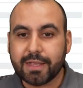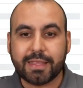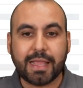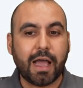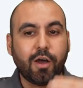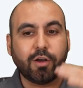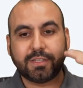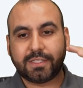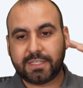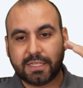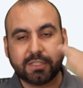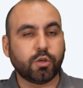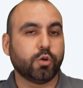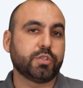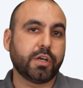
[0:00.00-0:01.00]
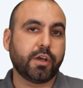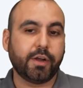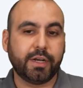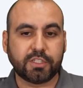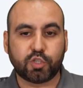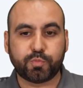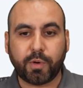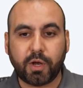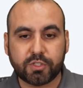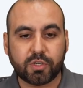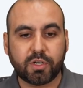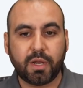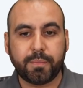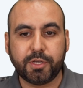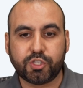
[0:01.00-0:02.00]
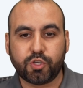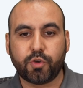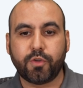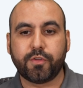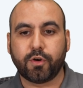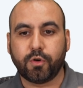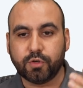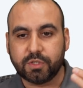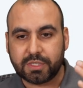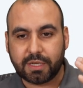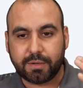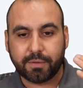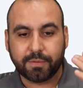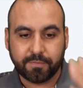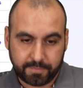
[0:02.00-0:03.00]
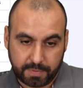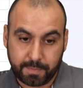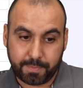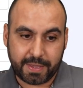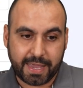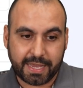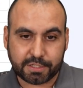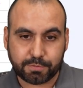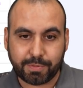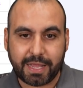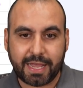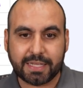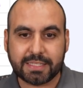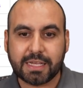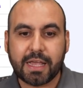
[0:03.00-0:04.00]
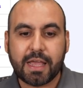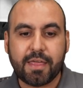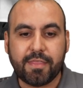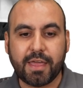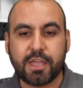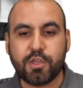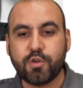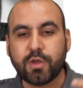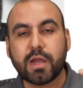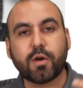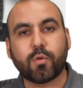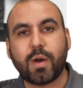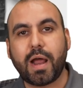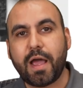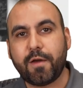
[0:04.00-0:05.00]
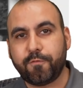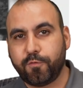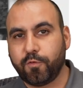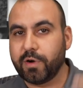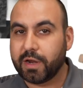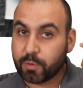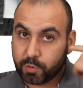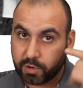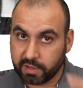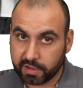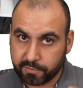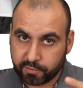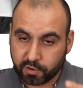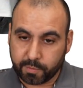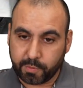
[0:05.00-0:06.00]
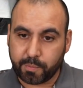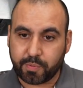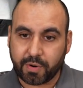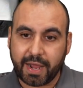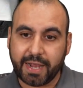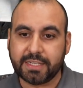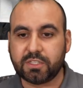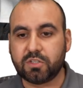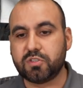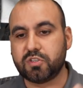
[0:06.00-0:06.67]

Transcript: Now, since Hostinger is a sponsor, let me show you their hosting VPS plans that you can grab for a really affordable price.